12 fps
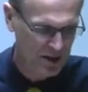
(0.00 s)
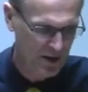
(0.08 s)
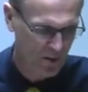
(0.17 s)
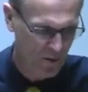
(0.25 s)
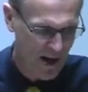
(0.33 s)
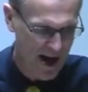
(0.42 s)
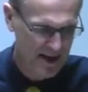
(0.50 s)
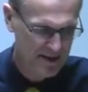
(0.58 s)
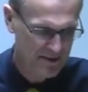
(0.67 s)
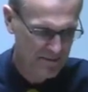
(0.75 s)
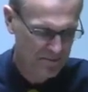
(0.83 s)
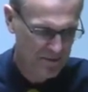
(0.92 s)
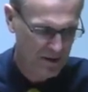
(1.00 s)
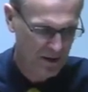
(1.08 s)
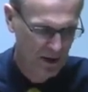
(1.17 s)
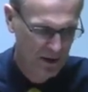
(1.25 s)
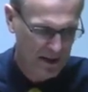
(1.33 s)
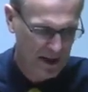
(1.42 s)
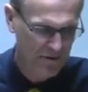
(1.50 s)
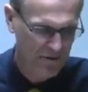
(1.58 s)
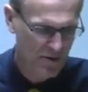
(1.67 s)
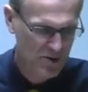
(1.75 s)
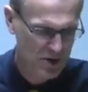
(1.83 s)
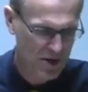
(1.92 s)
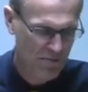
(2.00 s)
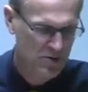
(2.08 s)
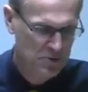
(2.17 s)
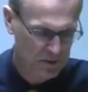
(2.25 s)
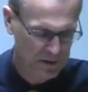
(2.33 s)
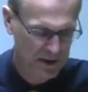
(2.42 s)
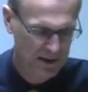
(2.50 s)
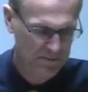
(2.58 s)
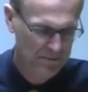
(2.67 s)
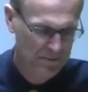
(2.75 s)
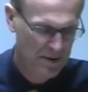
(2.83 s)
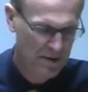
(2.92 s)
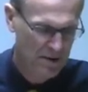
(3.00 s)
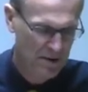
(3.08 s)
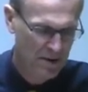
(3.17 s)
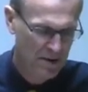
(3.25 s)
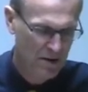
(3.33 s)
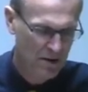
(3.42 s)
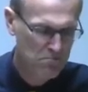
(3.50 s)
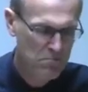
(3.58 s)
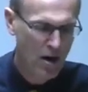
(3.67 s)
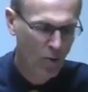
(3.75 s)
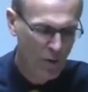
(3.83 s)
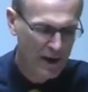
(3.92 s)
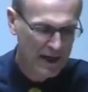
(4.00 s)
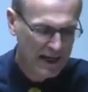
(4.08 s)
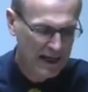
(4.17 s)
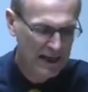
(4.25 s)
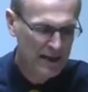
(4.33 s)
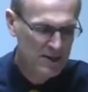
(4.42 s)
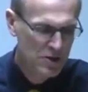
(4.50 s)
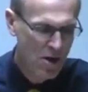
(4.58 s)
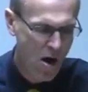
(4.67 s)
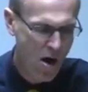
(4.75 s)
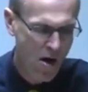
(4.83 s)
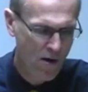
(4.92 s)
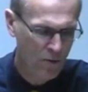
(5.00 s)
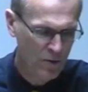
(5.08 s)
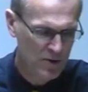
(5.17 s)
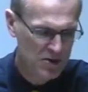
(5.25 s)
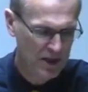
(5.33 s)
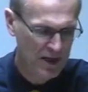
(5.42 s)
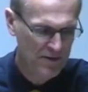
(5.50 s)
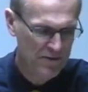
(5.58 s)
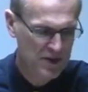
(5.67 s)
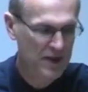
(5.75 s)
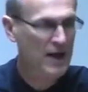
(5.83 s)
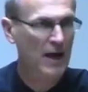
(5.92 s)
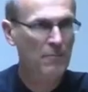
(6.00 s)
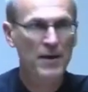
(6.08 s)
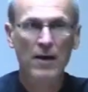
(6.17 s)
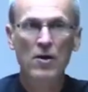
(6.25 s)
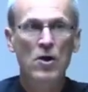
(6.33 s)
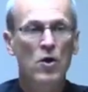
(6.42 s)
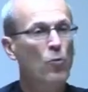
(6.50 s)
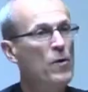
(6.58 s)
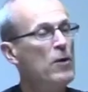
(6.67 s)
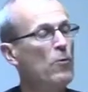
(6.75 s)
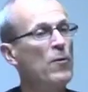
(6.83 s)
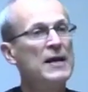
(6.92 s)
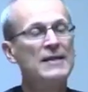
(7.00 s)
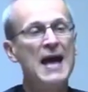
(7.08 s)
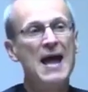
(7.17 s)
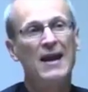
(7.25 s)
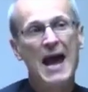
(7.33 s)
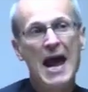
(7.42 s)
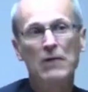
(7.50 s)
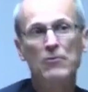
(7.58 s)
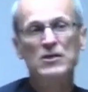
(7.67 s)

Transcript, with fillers: no that. Look at verse number 20. But when his heart was lifted up. Now, we read that language